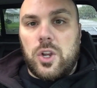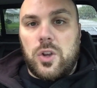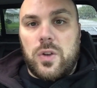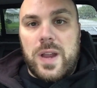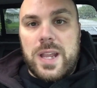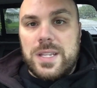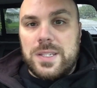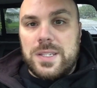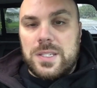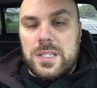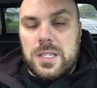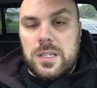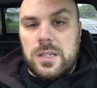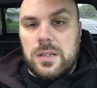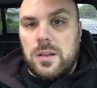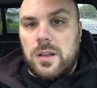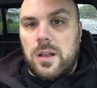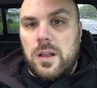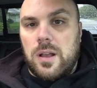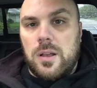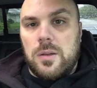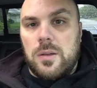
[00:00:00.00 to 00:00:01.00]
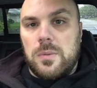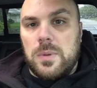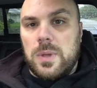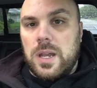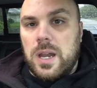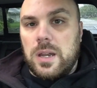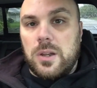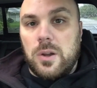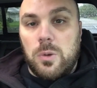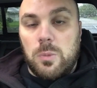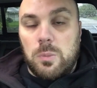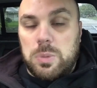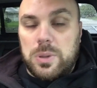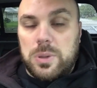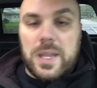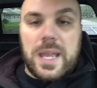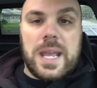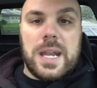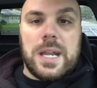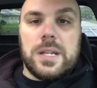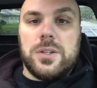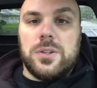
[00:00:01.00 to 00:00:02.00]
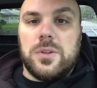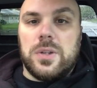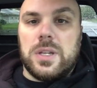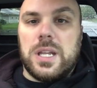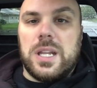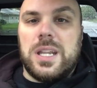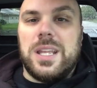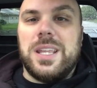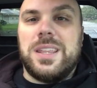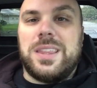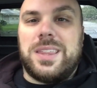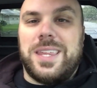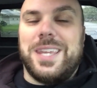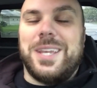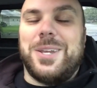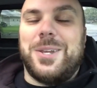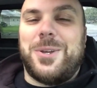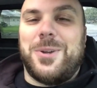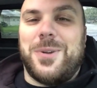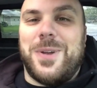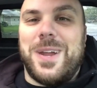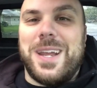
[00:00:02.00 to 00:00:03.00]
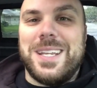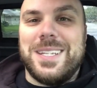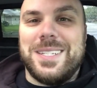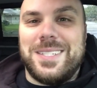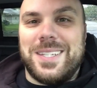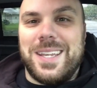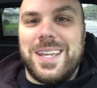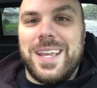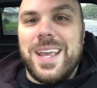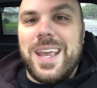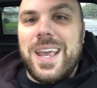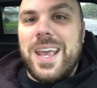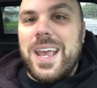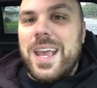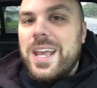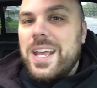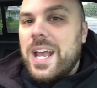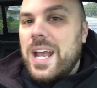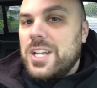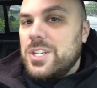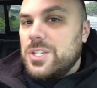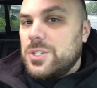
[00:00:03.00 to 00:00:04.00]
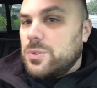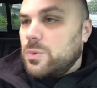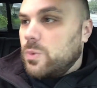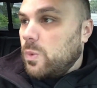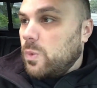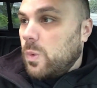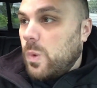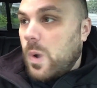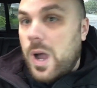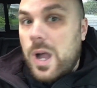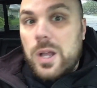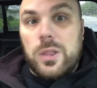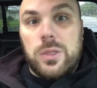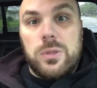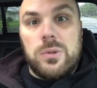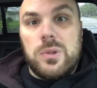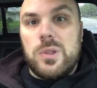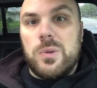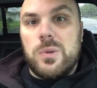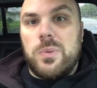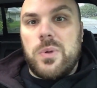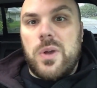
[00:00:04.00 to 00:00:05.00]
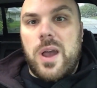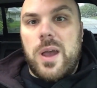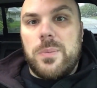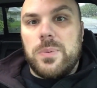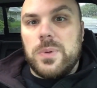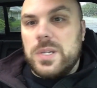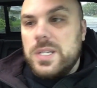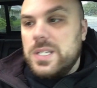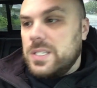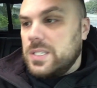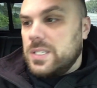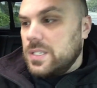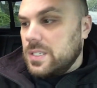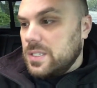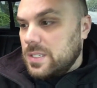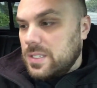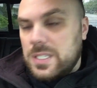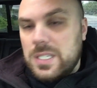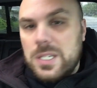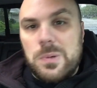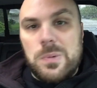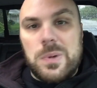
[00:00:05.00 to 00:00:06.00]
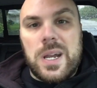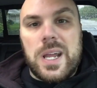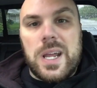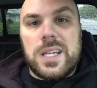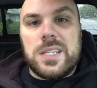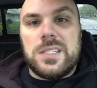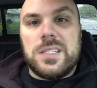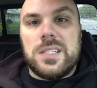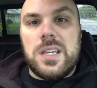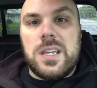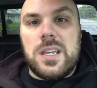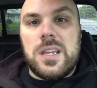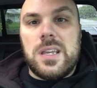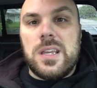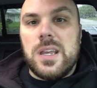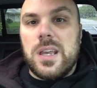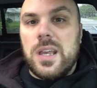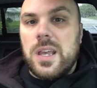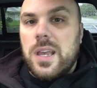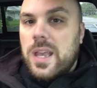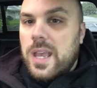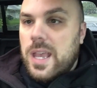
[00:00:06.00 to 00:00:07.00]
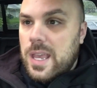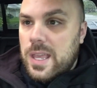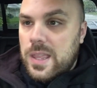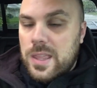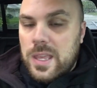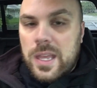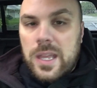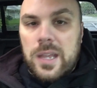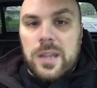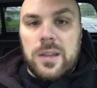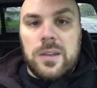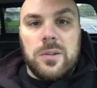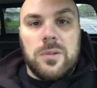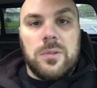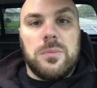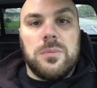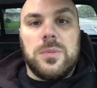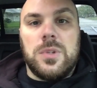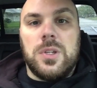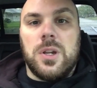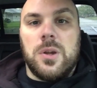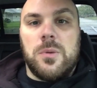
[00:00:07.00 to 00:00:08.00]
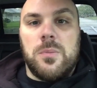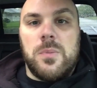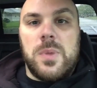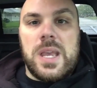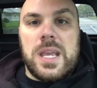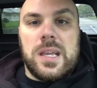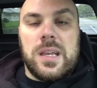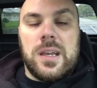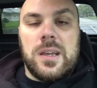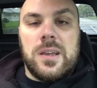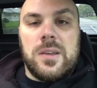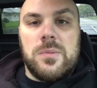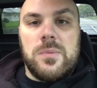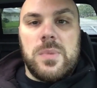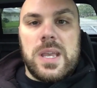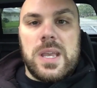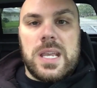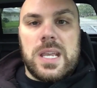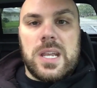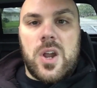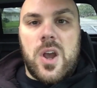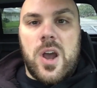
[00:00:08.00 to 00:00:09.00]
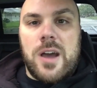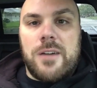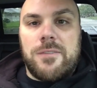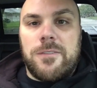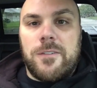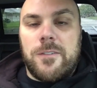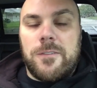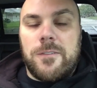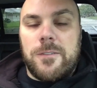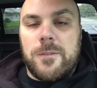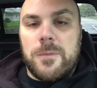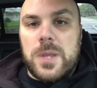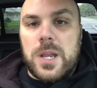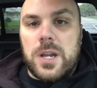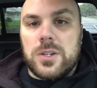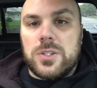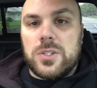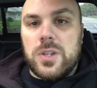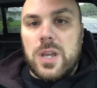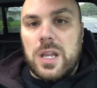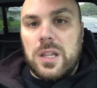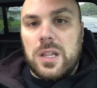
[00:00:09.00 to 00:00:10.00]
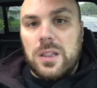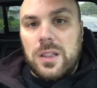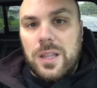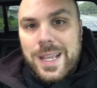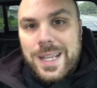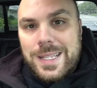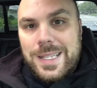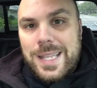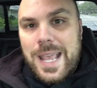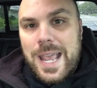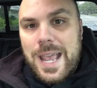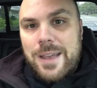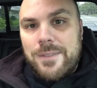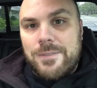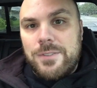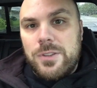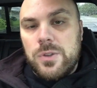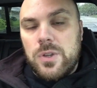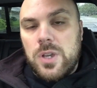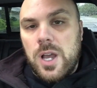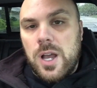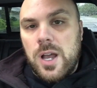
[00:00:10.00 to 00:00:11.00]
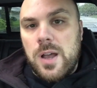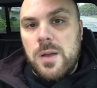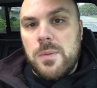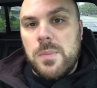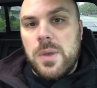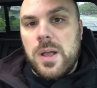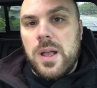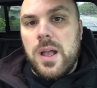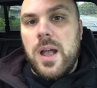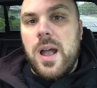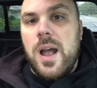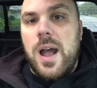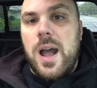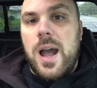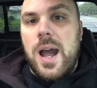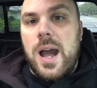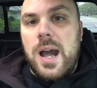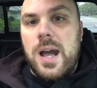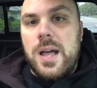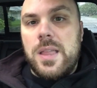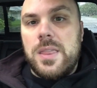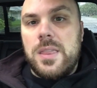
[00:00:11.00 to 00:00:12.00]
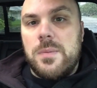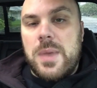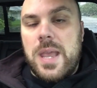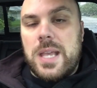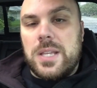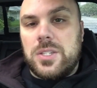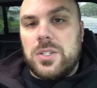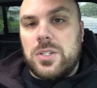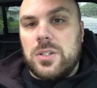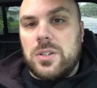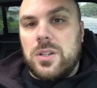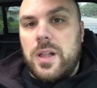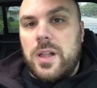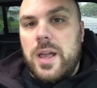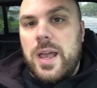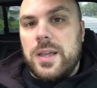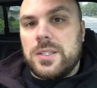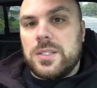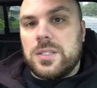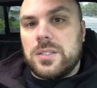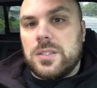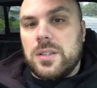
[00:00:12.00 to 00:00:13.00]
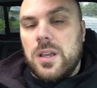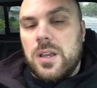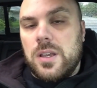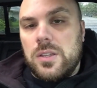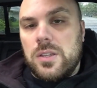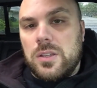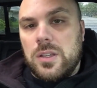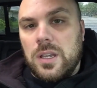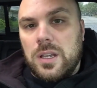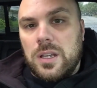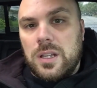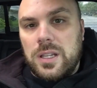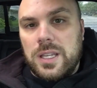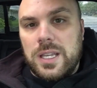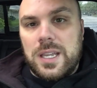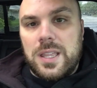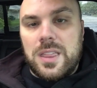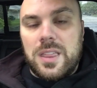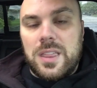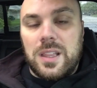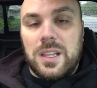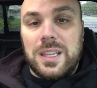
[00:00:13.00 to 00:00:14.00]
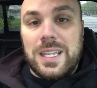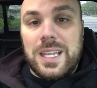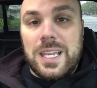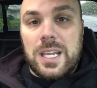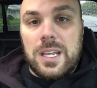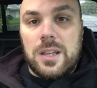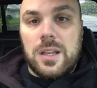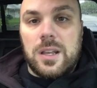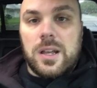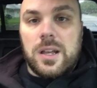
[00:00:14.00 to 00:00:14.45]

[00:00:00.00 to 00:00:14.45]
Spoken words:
crazy, and I don't plan on doing anything crazy. I just walk through the properties, see what I see, and then, you know, make an offer from there. So I'd like to have you come on the masterclass. You could click the link